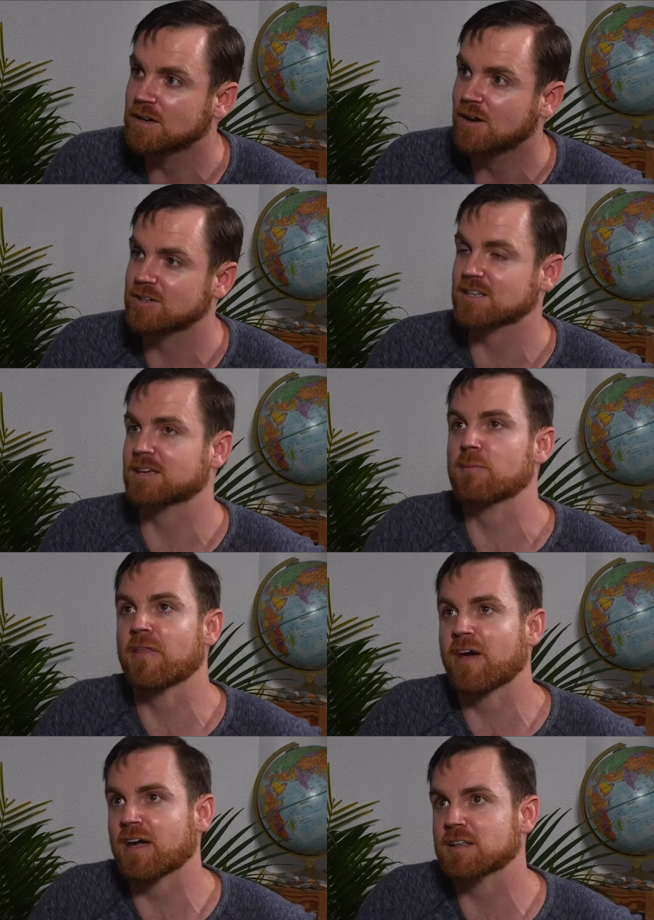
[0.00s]
which I think
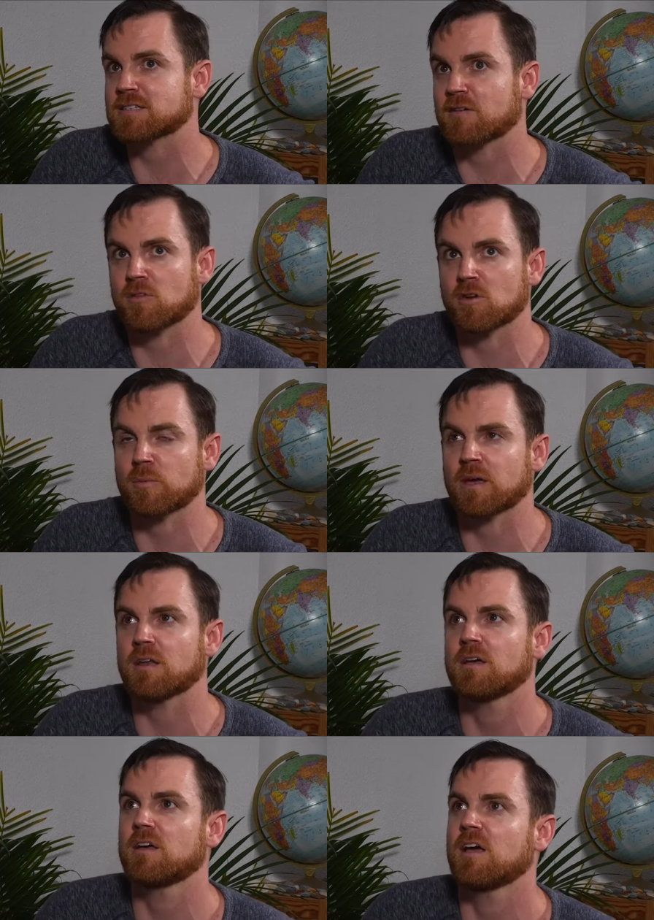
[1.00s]
about that kind of stuff a little bit.
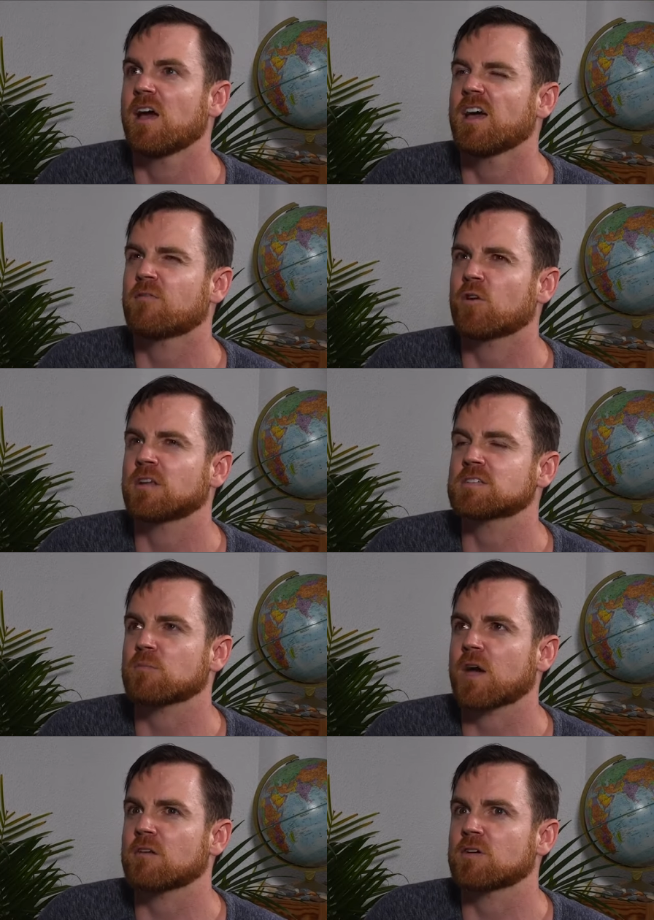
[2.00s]
If we're in
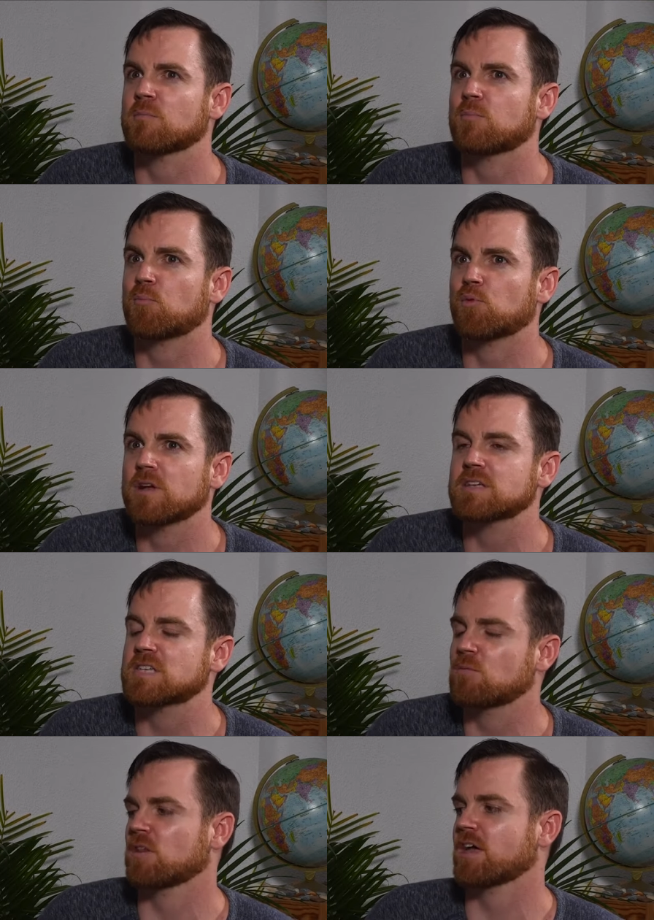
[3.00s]
some kind of a pre
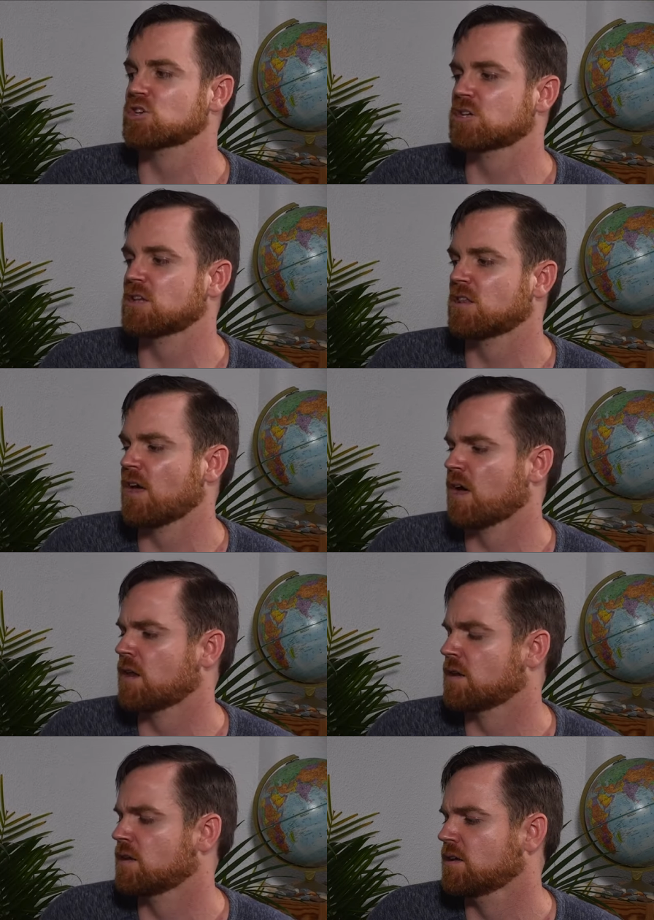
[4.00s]
simulation,
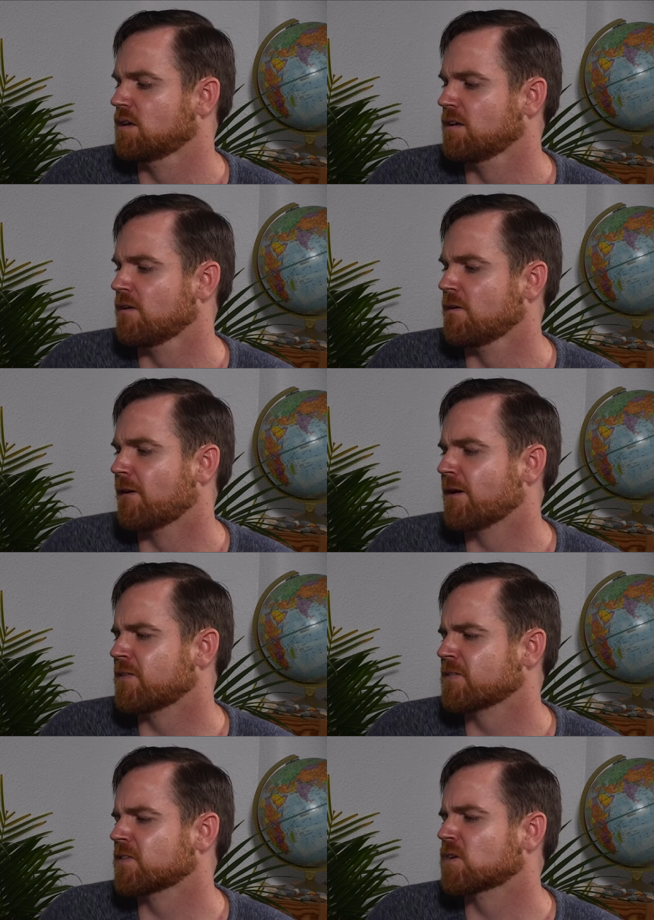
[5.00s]
then I
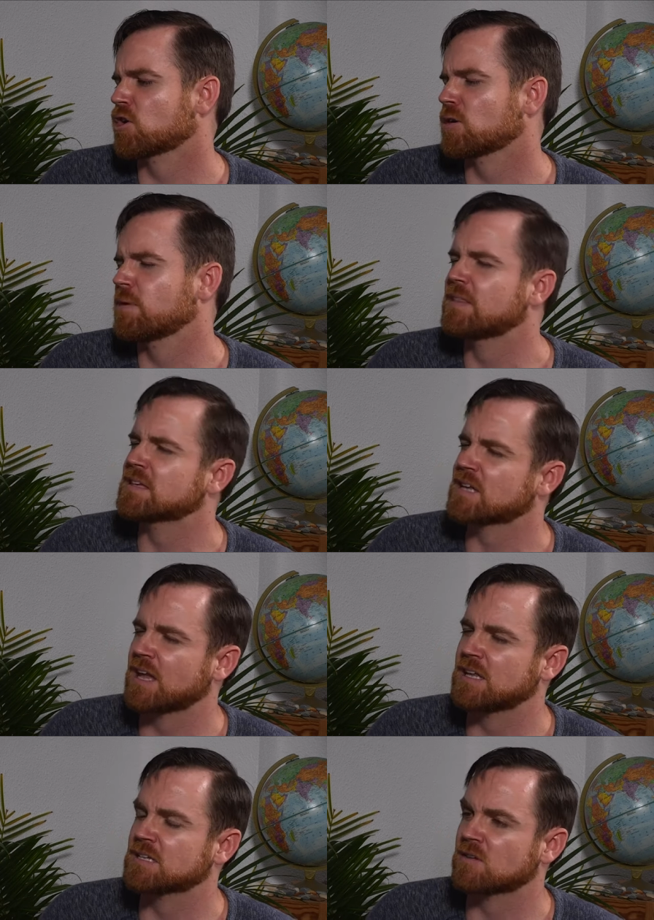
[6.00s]
think that there could be these
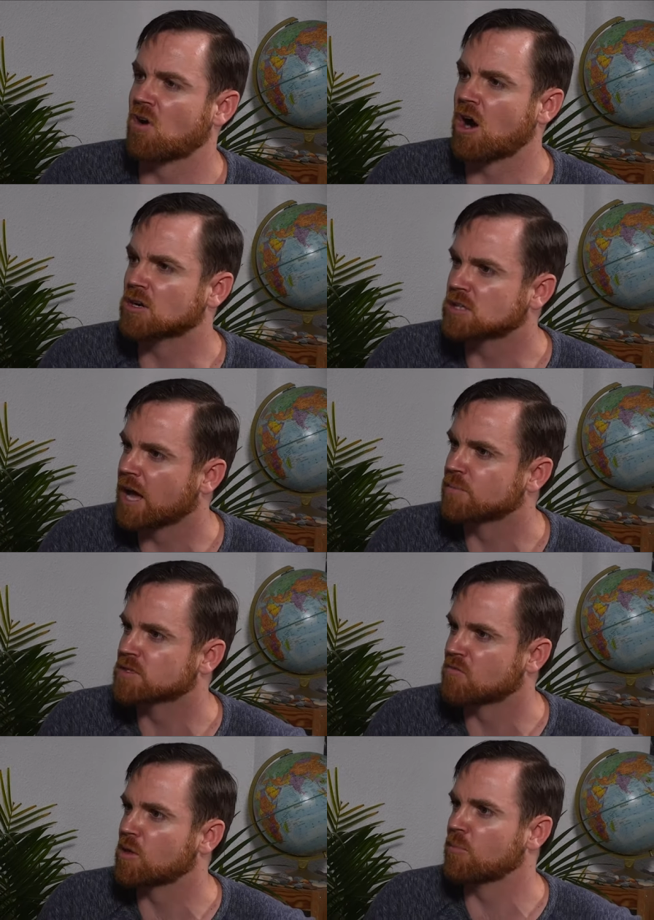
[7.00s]
ideas of
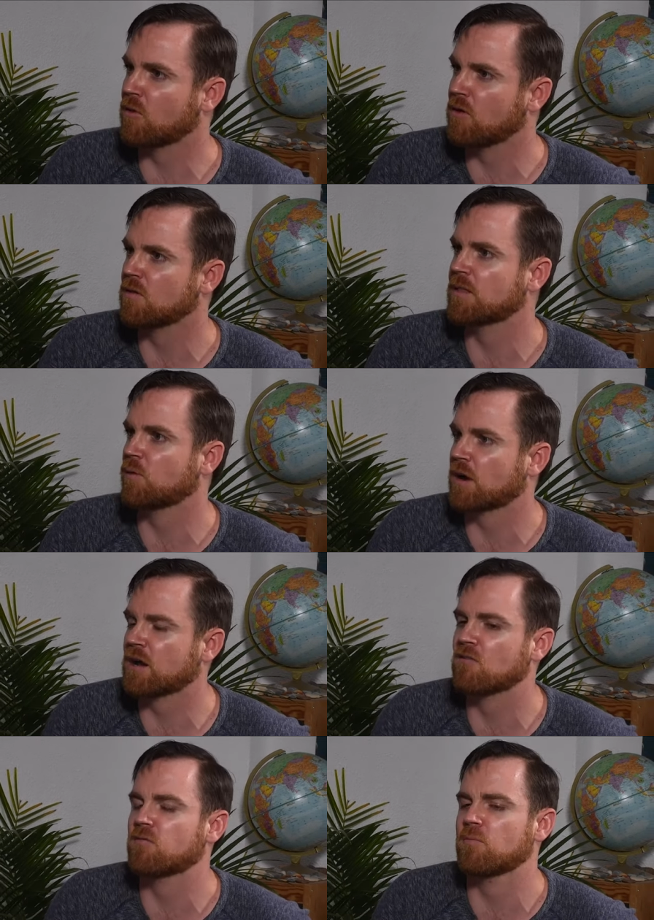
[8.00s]
archetypes of people that were kind
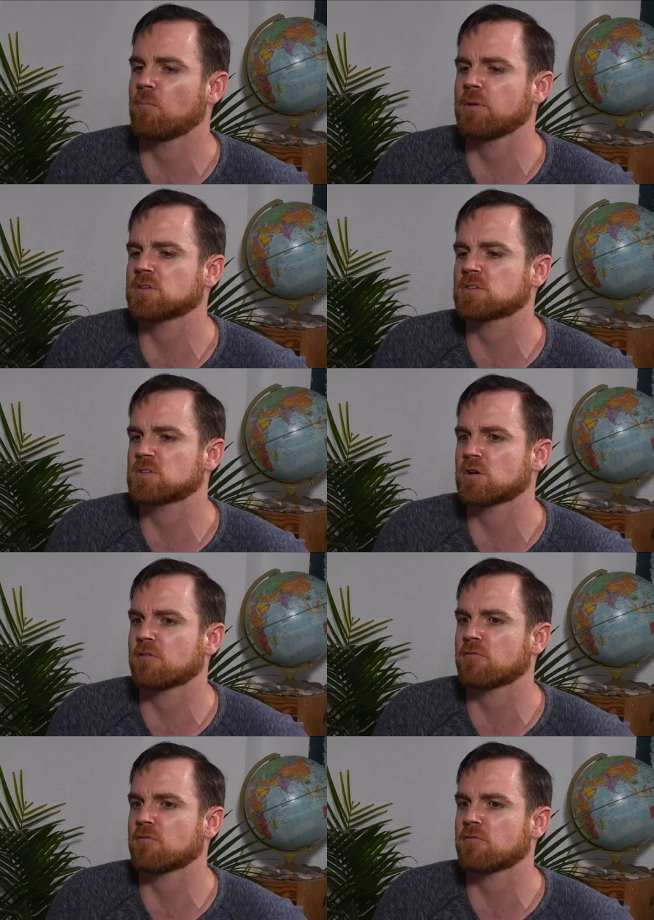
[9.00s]
of built into a,